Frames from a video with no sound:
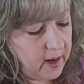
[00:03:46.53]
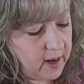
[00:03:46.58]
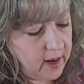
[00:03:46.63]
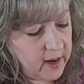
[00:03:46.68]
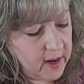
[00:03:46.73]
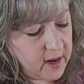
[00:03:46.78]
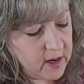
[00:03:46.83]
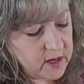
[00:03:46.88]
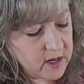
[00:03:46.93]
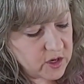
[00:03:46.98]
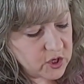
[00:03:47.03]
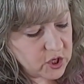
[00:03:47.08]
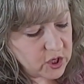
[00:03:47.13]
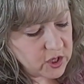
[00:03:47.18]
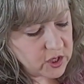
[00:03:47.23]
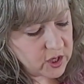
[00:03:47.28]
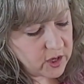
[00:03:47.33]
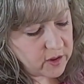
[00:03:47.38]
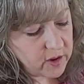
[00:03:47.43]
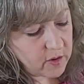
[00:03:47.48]
In addition
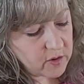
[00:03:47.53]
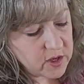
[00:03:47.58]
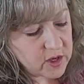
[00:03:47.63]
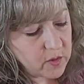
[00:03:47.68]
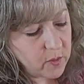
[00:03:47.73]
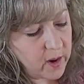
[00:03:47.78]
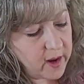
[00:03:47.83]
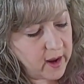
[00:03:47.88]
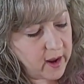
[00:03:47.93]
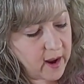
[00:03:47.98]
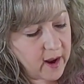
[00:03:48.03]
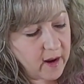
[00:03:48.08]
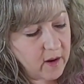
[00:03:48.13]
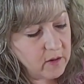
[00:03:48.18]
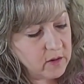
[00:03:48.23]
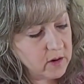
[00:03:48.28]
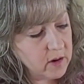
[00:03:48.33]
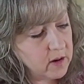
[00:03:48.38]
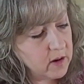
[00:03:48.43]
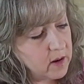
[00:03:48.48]
to those swing
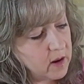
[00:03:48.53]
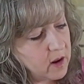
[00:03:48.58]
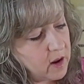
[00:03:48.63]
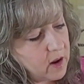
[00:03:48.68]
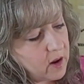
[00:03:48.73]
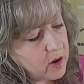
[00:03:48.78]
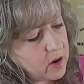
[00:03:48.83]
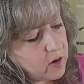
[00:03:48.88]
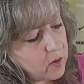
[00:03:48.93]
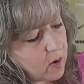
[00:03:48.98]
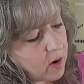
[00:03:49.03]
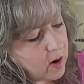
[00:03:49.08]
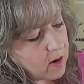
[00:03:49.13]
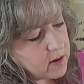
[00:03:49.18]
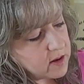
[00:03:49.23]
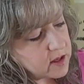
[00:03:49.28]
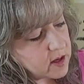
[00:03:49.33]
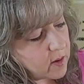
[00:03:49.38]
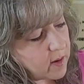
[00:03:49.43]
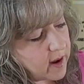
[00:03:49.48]
out, you
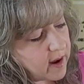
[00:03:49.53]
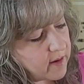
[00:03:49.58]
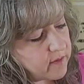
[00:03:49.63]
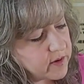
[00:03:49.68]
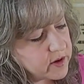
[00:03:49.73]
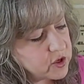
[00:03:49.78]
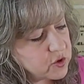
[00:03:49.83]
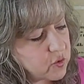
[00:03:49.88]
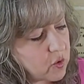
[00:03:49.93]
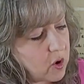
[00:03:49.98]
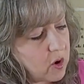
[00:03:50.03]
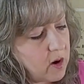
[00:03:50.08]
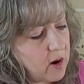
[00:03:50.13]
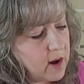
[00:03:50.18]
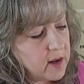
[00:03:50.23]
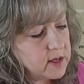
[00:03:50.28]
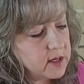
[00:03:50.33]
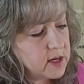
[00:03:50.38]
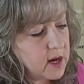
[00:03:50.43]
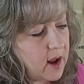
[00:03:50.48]
also have a drawer
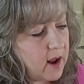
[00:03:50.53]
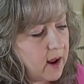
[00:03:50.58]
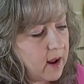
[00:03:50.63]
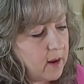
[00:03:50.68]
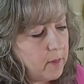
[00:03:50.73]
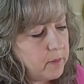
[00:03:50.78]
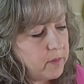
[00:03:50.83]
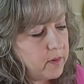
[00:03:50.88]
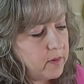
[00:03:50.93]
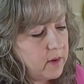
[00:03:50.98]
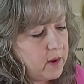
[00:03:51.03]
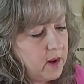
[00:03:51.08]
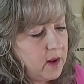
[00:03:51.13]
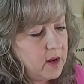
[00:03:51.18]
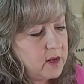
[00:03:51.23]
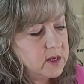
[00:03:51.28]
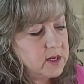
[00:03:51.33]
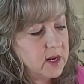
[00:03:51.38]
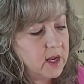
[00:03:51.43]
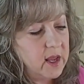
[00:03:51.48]
on top
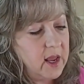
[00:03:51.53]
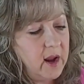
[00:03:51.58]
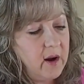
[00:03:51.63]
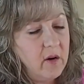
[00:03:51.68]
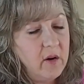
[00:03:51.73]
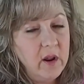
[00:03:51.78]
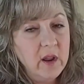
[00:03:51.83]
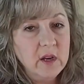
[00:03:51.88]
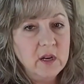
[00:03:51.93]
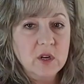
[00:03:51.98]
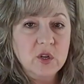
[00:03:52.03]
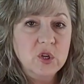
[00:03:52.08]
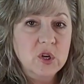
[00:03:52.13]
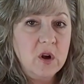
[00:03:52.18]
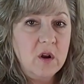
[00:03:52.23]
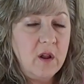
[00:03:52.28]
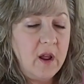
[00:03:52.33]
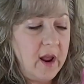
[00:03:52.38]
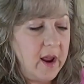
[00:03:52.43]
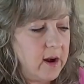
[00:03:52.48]
to carry
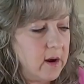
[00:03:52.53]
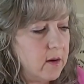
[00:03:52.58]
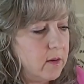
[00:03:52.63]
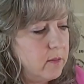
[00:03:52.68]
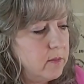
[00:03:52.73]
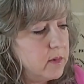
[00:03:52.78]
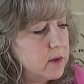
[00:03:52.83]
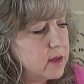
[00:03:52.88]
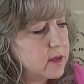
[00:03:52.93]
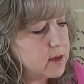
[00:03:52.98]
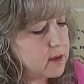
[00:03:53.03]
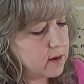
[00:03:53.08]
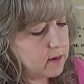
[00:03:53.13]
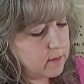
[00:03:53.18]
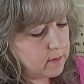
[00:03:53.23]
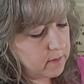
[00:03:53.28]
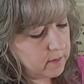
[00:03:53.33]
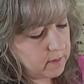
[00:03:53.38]
additional items.